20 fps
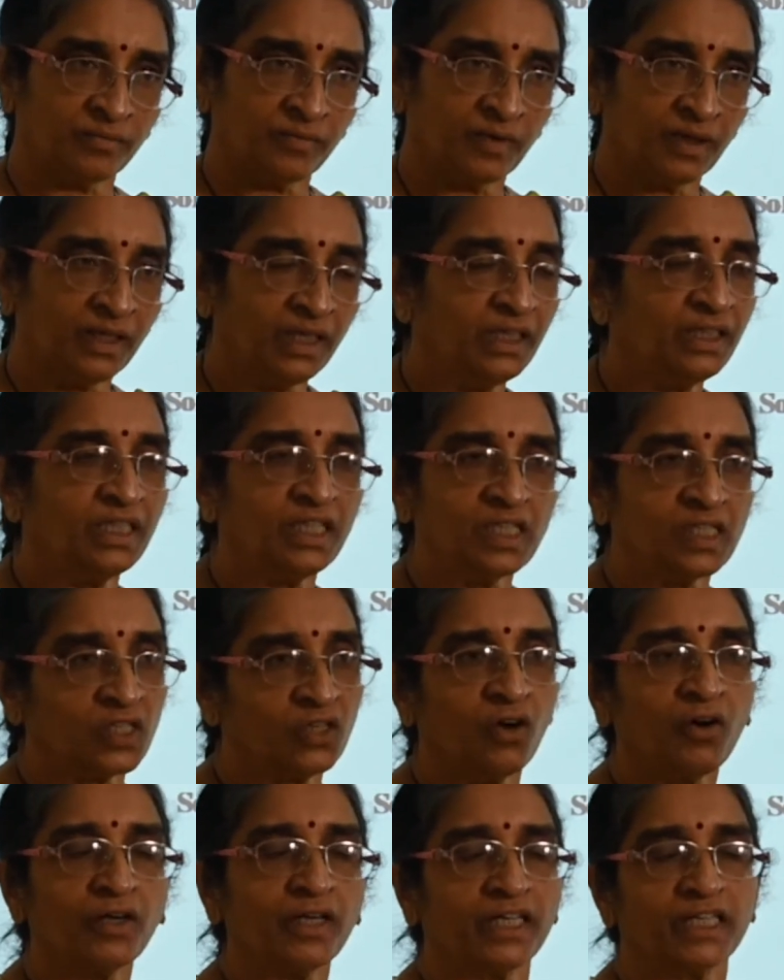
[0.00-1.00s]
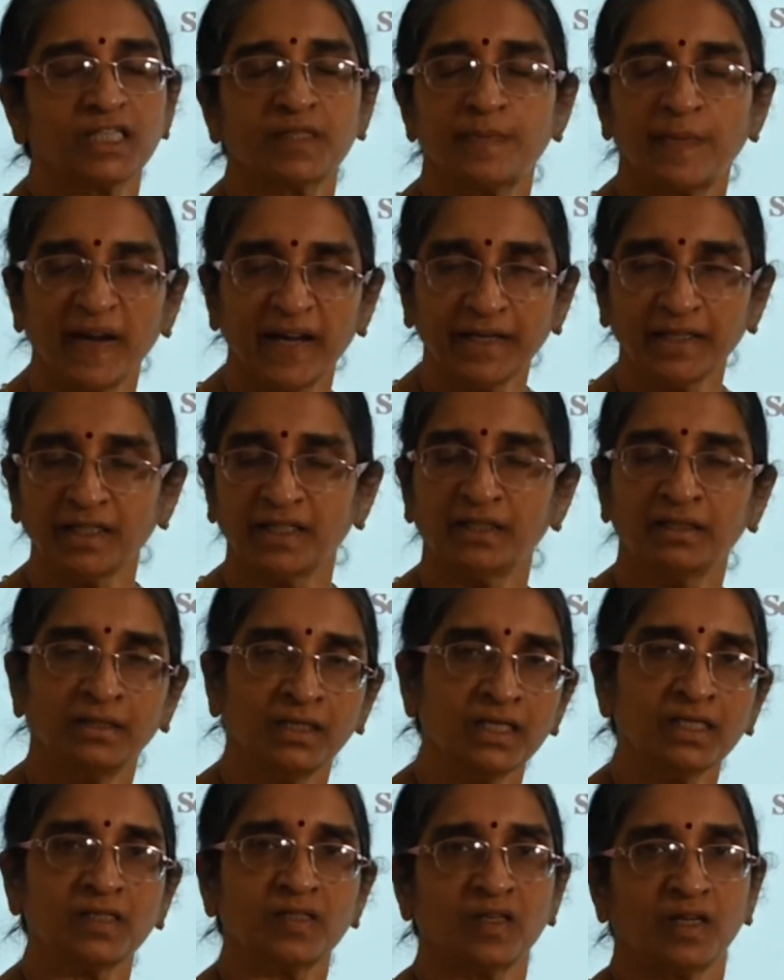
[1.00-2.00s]
it is not explained in
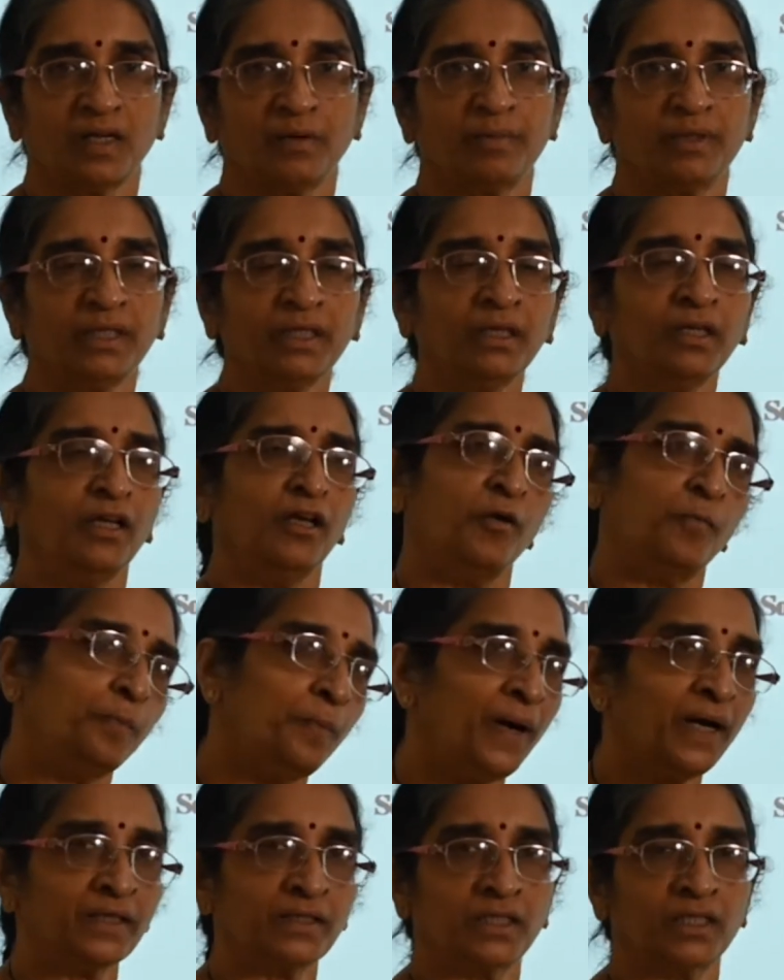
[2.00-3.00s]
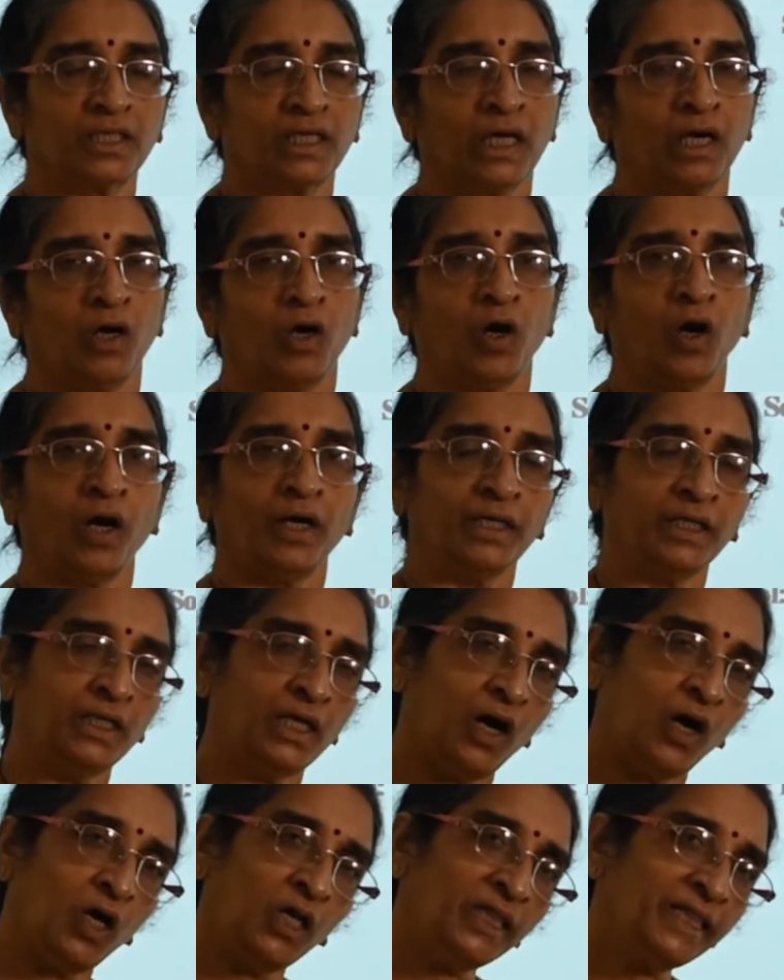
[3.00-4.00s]
this table, but in
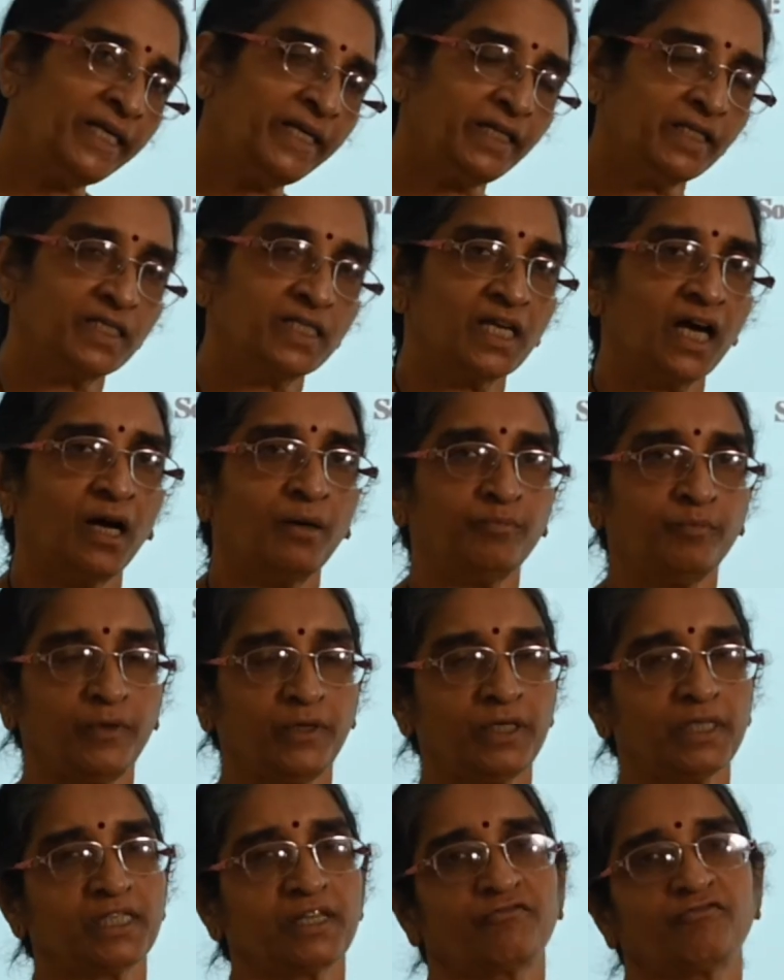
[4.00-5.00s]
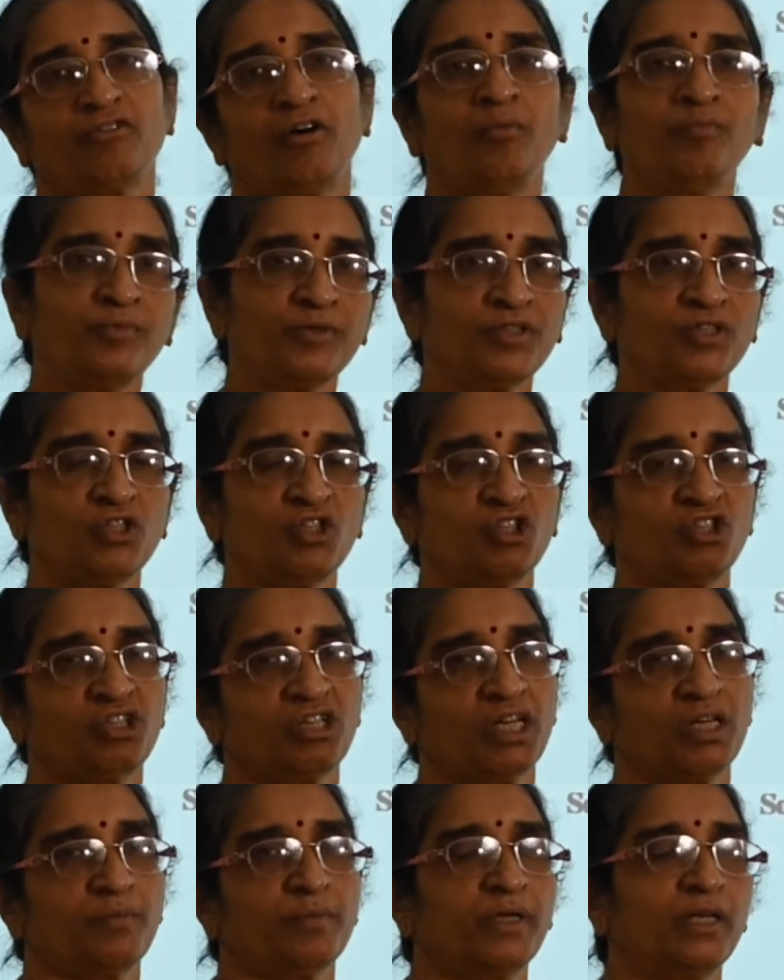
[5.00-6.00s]
all the examples of composition
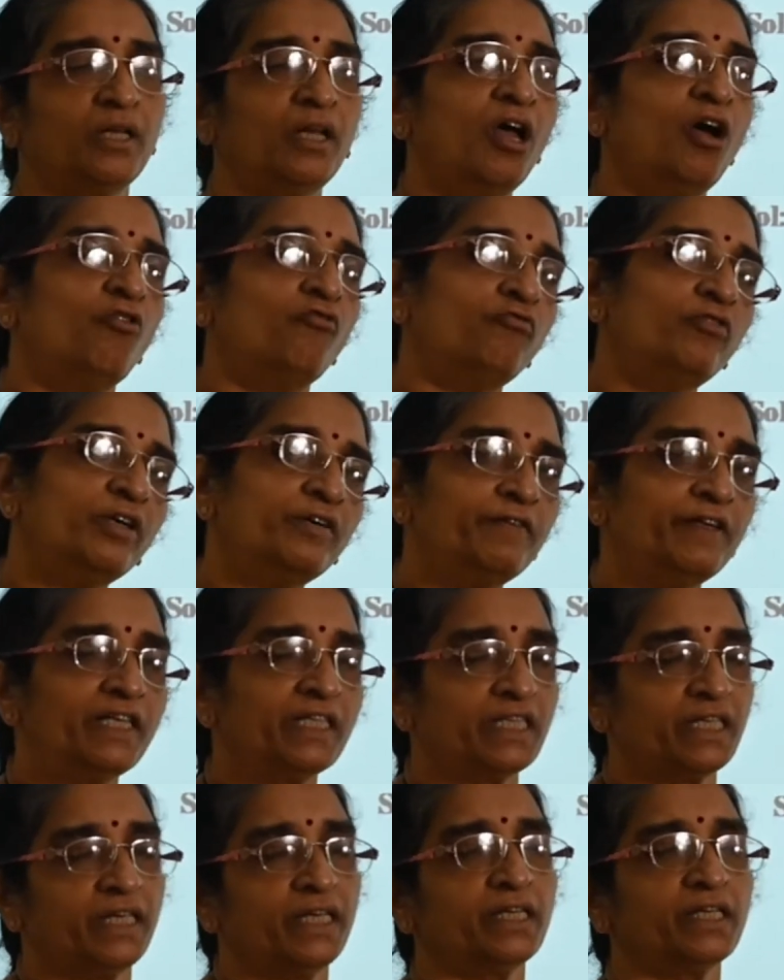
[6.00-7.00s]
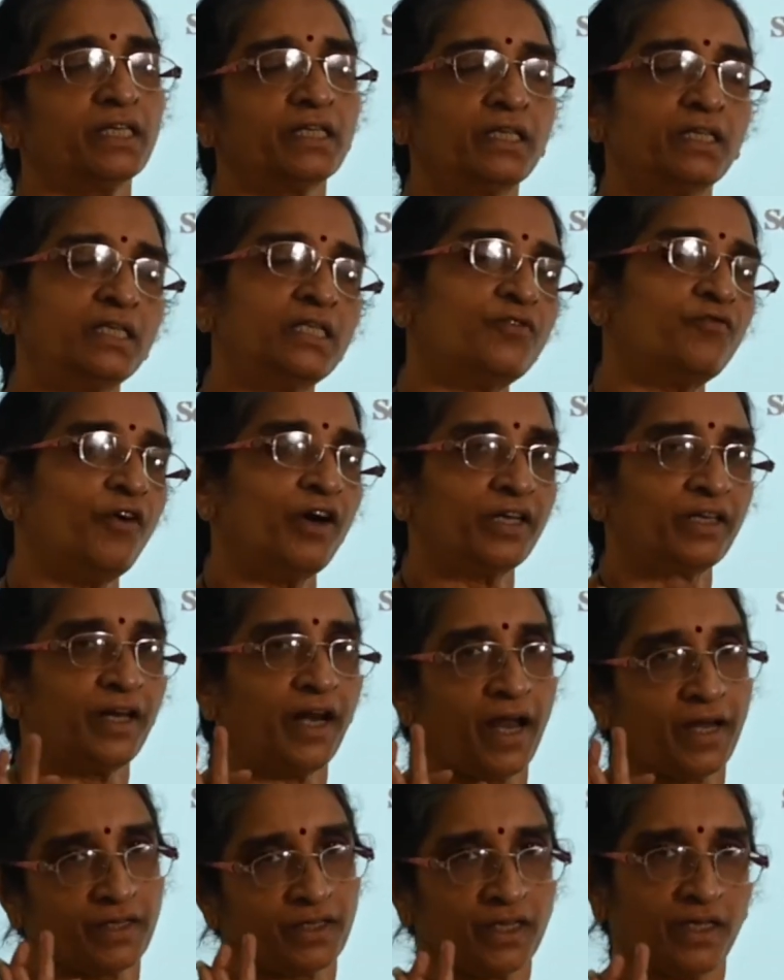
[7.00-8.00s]
table, we will take it is for
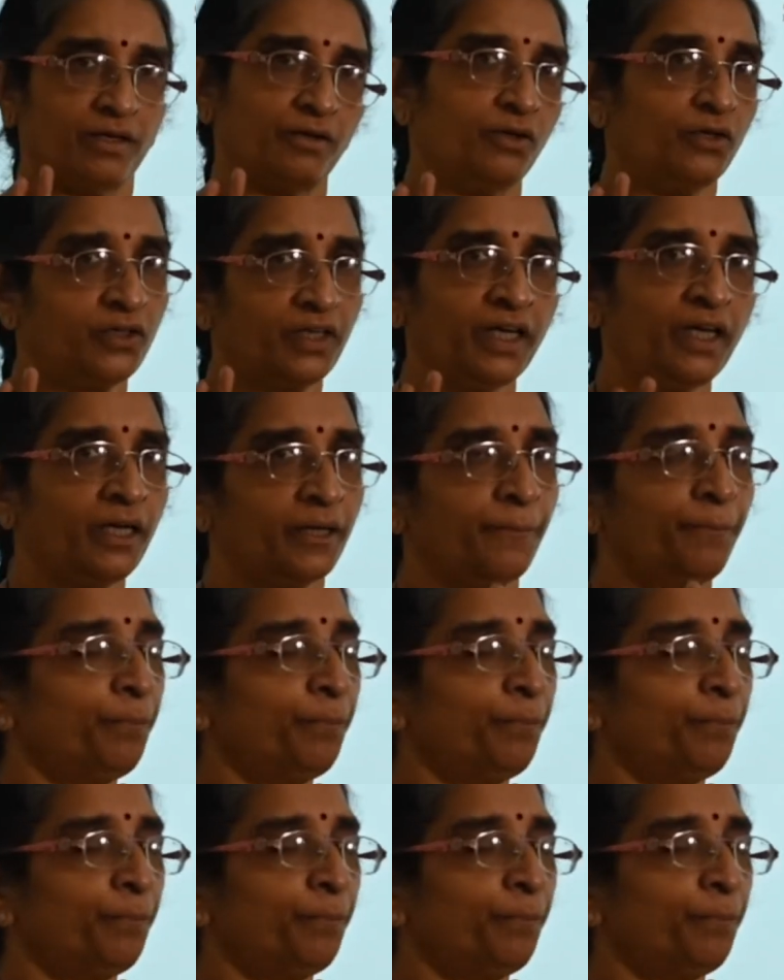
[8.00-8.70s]
granted. Okay.